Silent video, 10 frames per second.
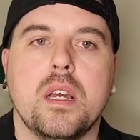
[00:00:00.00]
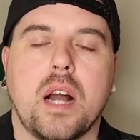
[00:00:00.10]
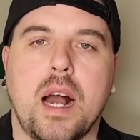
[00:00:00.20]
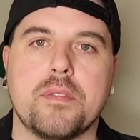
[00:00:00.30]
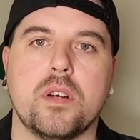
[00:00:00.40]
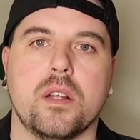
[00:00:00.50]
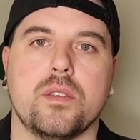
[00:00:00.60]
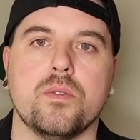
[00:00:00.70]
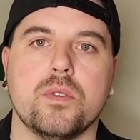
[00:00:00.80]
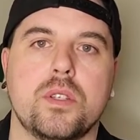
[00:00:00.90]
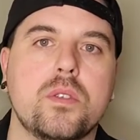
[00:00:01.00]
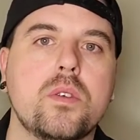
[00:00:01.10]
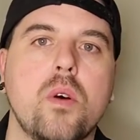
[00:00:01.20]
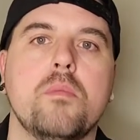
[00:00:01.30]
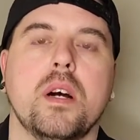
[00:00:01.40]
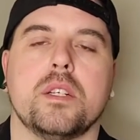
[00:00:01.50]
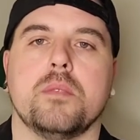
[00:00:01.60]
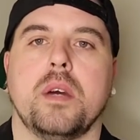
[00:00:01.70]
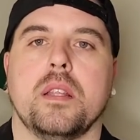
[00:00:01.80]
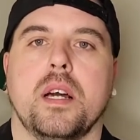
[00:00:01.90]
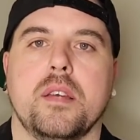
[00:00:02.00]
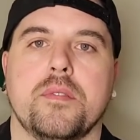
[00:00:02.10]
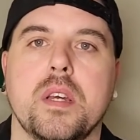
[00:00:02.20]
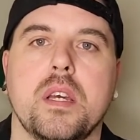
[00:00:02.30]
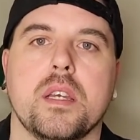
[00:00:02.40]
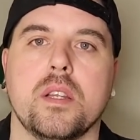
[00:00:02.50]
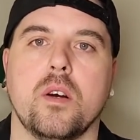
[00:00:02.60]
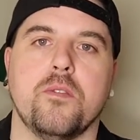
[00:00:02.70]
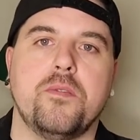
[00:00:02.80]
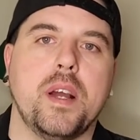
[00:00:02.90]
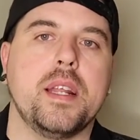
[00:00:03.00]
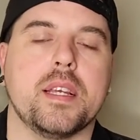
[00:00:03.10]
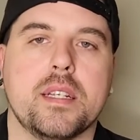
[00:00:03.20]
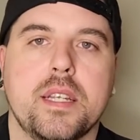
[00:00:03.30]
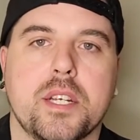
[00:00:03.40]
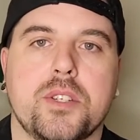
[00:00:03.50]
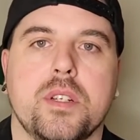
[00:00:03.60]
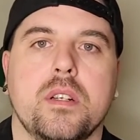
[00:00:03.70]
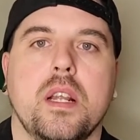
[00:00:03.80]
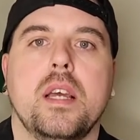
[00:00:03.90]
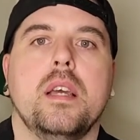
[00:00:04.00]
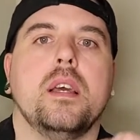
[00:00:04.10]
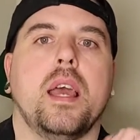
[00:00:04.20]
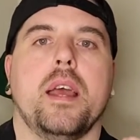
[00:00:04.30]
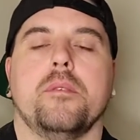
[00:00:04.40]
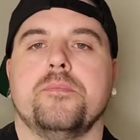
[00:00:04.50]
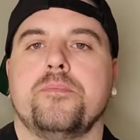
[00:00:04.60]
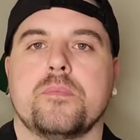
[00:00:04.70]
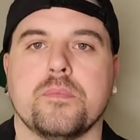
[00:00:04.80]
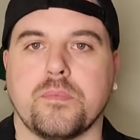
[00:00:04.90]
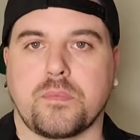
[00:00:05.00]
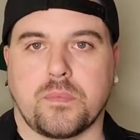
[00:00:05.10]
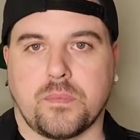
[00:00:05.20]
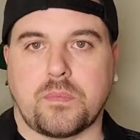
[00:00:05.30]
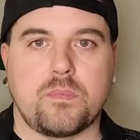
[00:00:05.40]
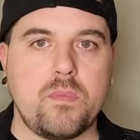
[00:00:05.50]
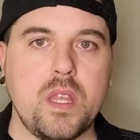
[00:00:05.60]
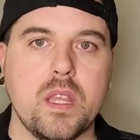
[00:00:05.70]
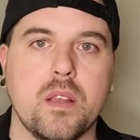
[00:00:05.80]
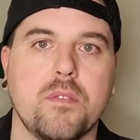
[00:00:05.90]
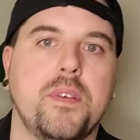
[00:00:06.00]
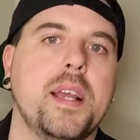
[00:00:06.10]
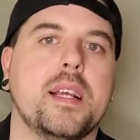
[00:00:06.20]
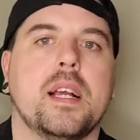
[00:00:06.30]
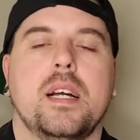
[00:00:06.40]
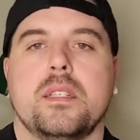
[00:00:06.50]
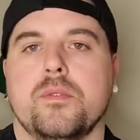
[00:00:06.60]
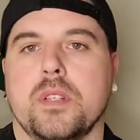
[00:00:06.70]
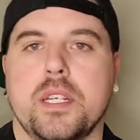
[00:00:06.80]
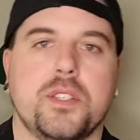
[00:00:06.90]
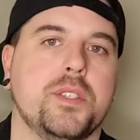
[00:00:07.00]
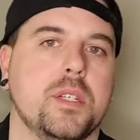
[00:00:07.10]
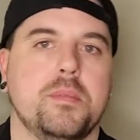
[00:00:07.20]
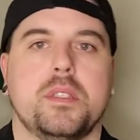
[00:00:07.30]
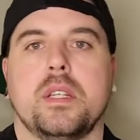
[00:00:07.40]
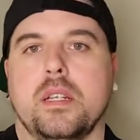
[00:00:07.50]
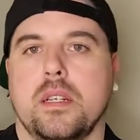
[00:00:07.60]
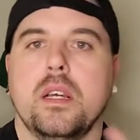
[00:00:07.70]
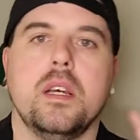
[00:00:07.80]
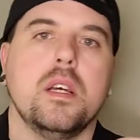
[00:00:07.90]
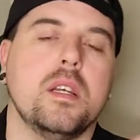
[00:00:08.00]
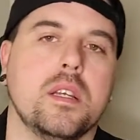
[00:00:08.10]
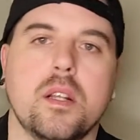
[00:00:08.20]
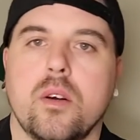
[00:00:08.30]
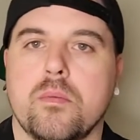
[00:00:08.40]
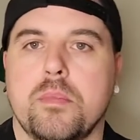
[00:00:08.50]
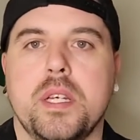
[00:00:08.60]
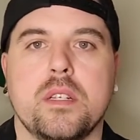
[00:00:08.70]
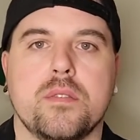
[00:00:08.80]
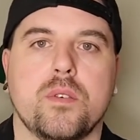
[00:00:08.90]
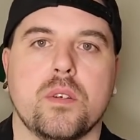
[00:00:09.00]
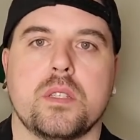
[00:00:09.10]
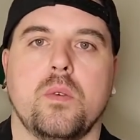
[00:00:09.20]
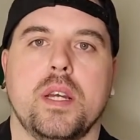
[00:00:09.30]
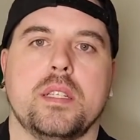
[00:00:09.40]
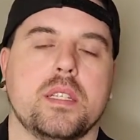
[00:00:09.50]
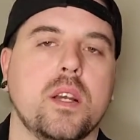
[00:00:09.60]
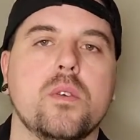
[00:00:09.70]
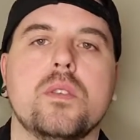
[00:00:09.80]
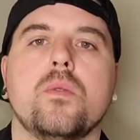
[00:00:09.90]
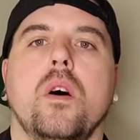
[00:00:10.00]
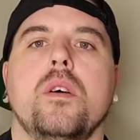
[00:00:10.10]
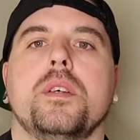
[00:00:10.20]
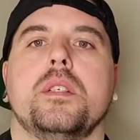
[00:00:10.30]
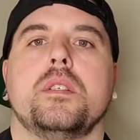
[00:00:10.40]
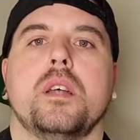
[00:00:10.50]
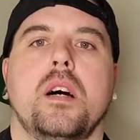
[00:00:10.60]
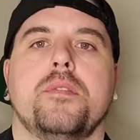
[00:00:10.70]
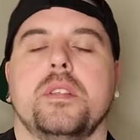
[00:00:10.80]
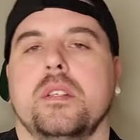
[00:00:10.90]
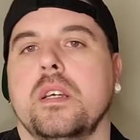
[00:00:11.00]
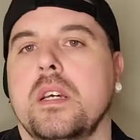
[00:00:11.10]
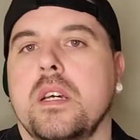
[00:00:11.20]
I've gone through so much in my life, fighting addiction and fighting constant relationships and, being divorced twice and going through all this stuff and,